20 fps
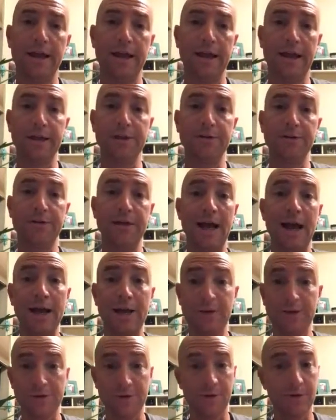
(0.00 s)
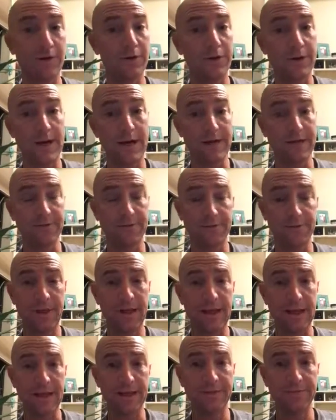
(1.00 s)
and your tires are all kind of
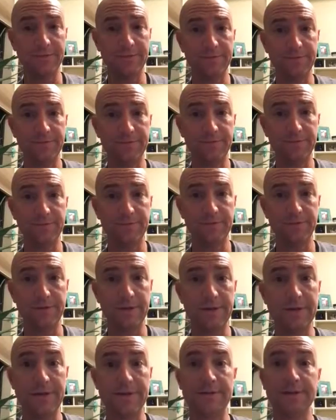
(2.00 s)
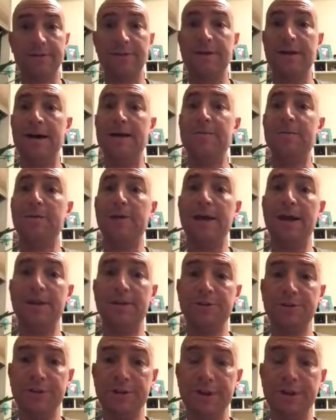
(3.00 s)
flat, it takes a lot more
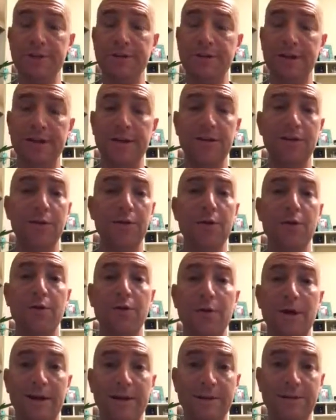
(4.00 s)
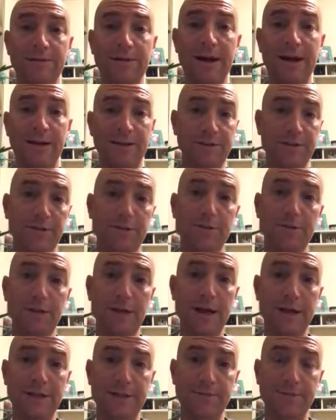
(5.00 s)
energy and you don't go quite as fast, you don't
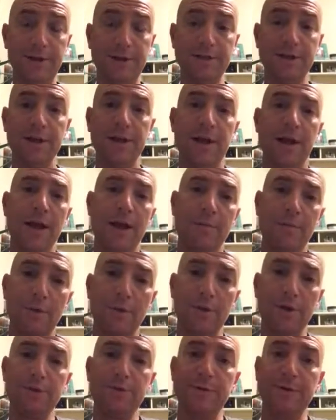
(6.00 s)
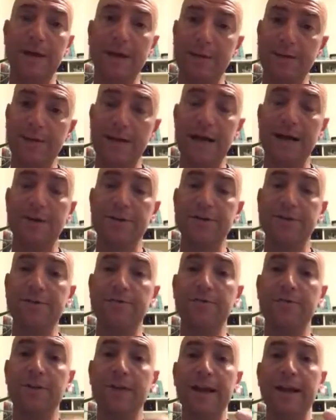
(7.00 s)
glide as much. But once we get your tires
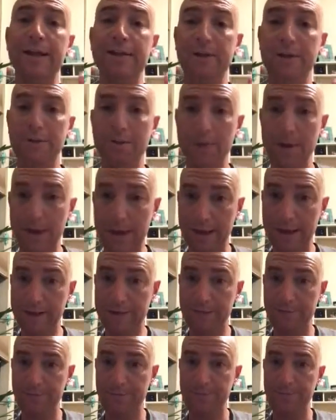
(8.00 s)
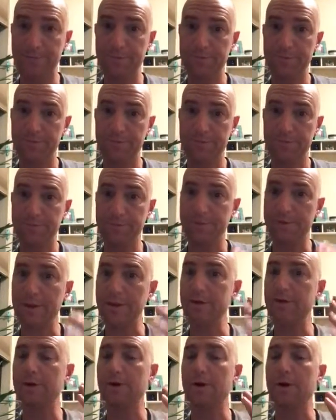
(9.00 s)
inflated all the way,
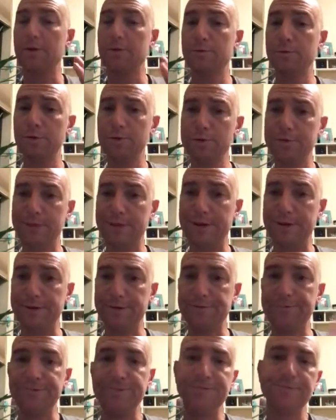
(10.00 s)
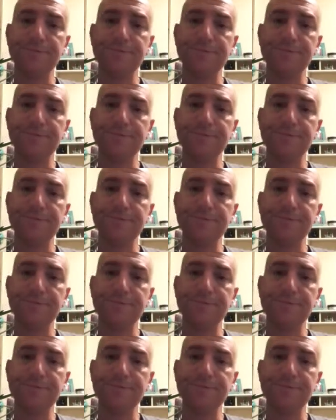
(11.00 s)
then your car rolls better.